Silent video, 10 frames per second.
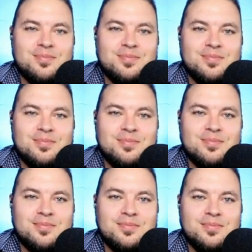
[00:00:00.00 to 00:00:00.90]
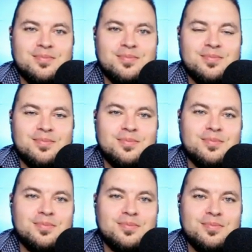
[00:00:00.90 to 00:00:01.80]

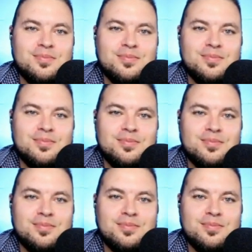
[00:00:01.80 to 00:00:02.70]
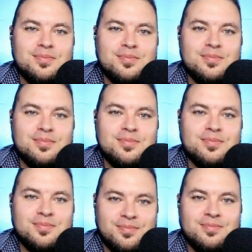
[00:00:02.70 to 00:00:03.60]

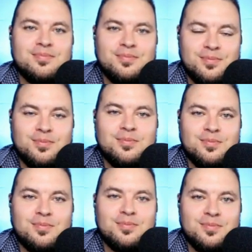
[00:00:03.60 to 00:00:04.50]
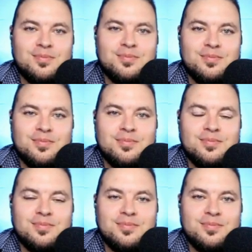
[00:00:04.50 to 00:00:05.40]

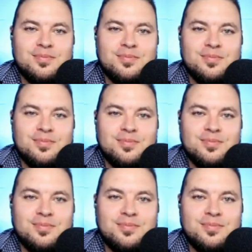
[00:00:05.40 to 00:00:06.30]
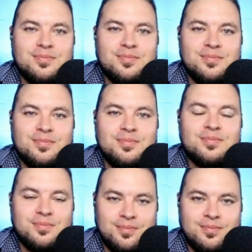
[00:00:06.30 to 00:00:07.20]

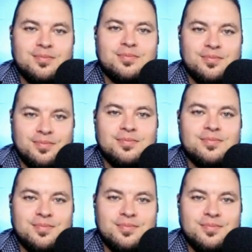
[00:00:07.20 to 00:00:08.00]
No words are spoken by the person on screen.